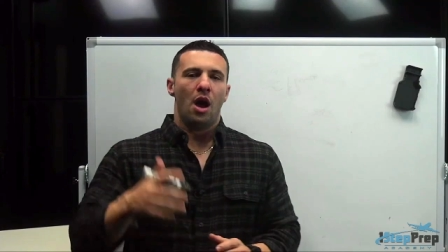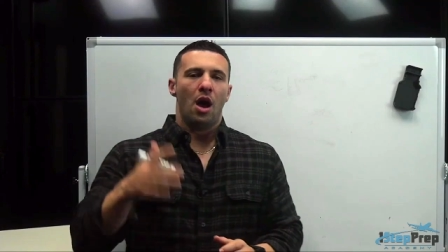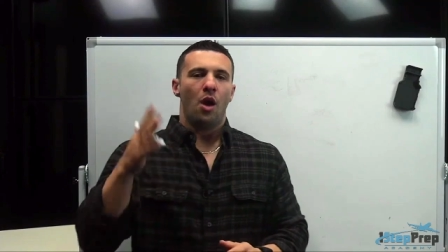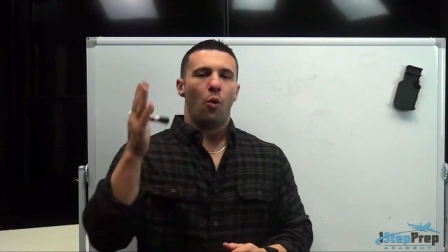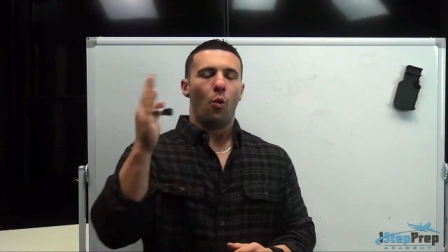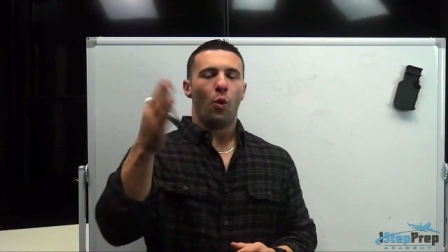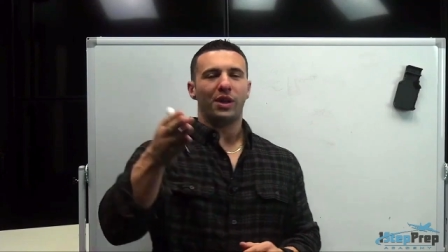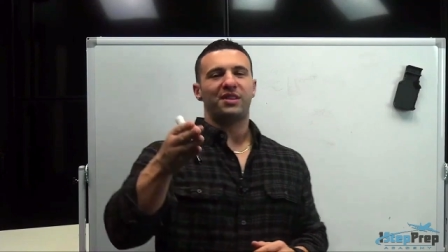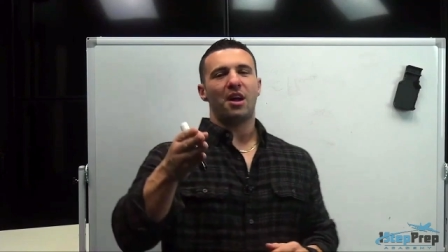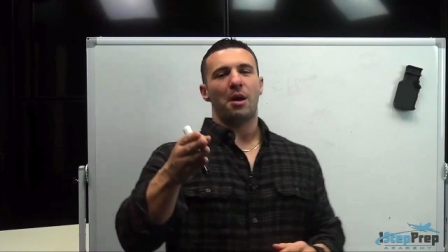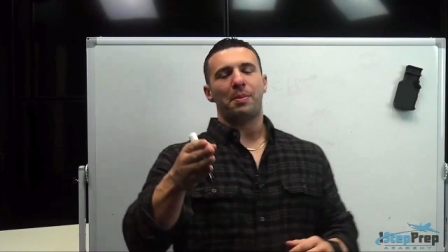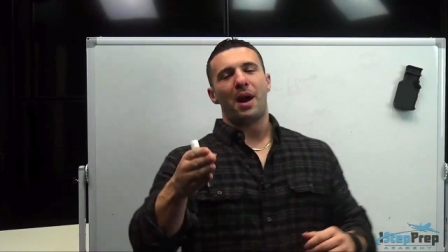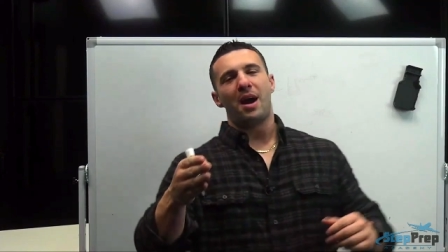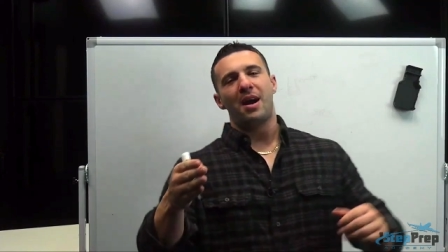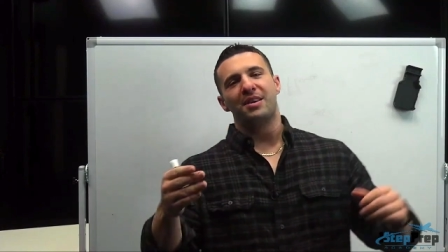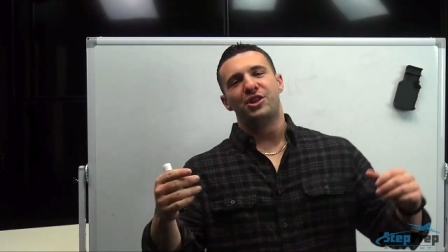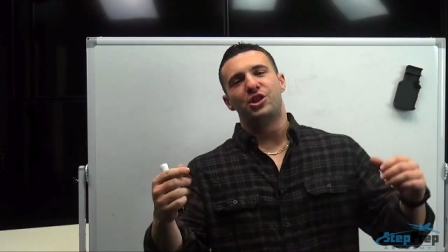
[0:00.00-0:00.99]
What's up,
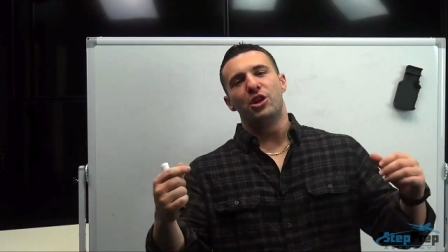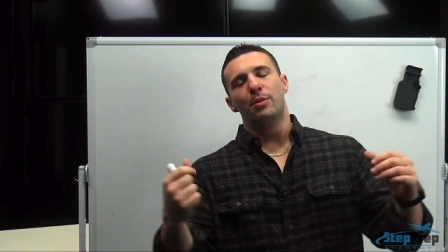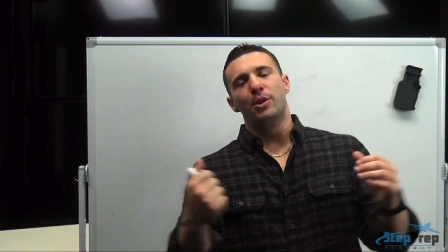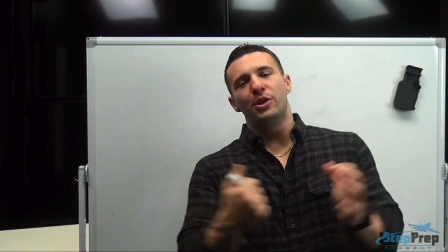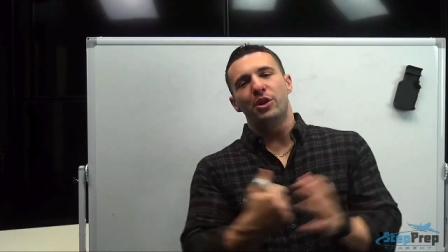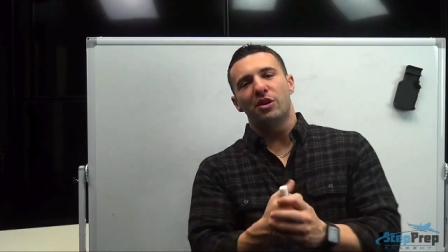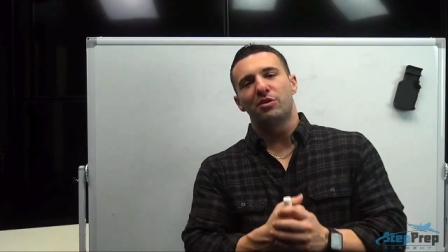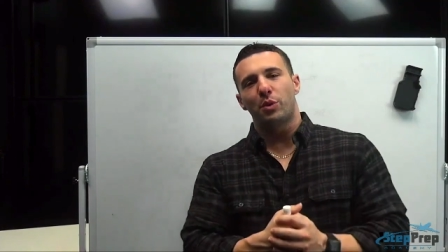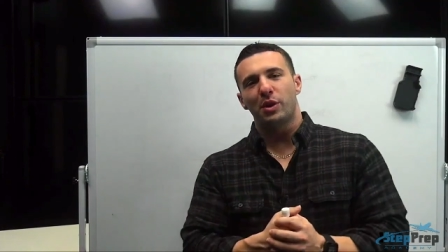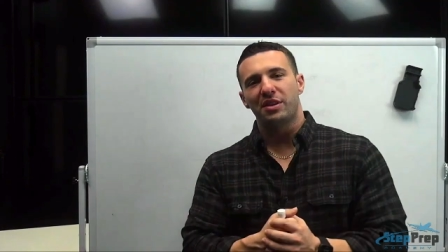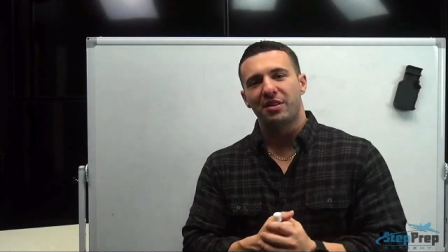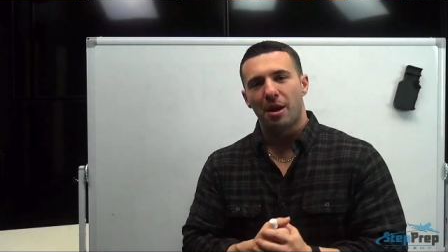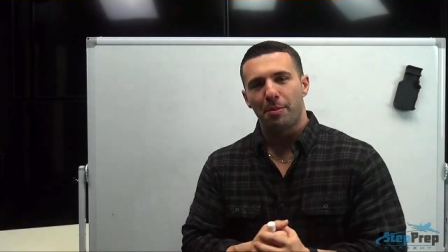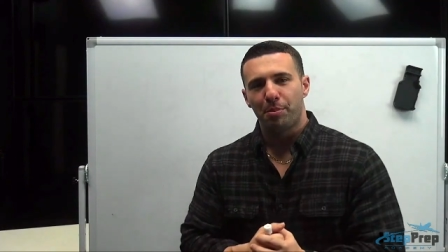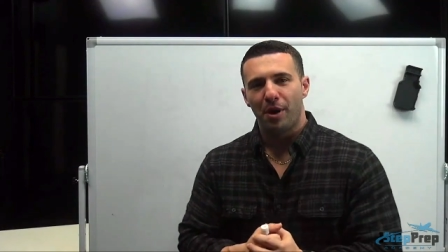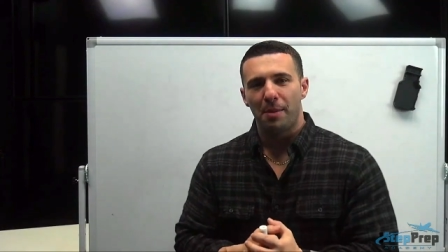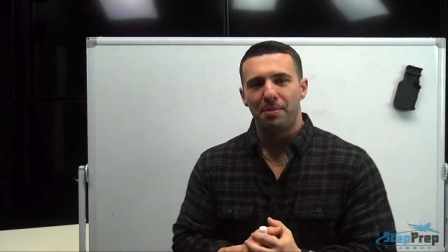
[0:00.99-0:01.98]
guys? Joe Munoz,
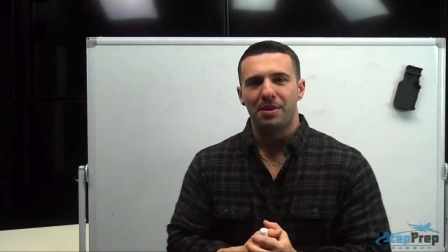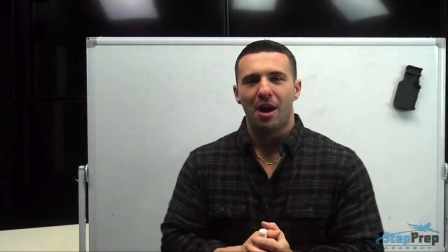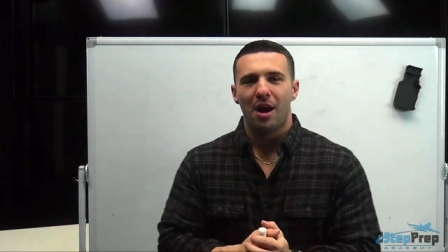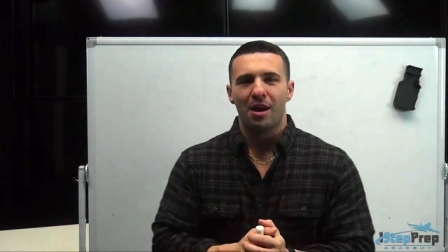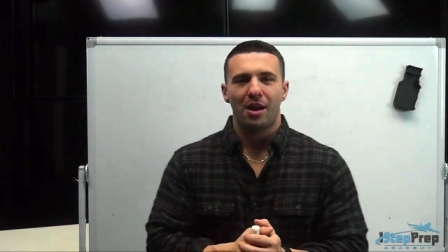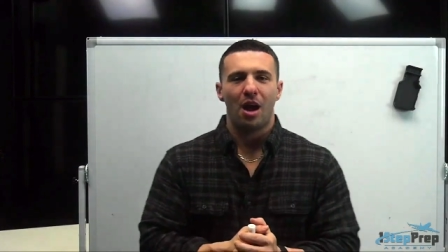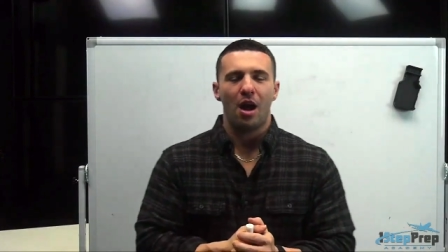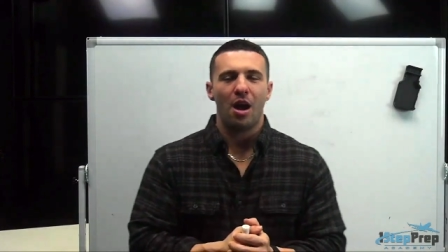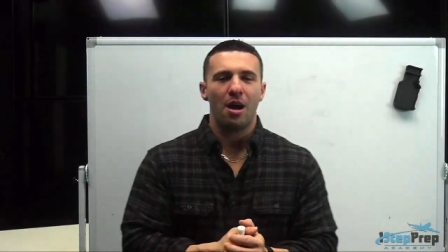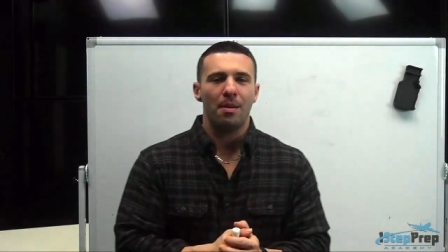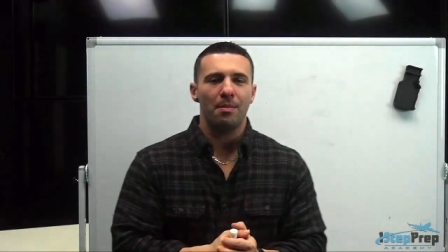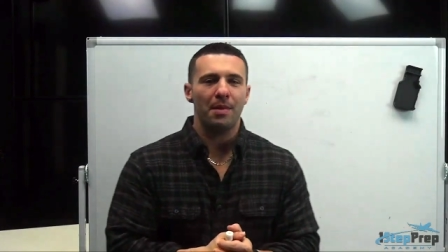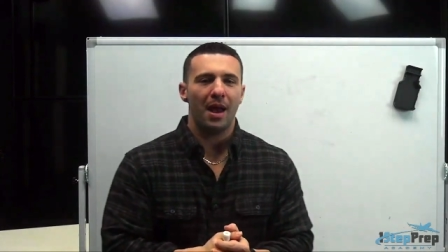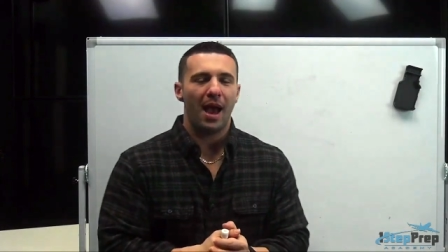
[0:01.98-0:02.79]
OneStepPrep.com.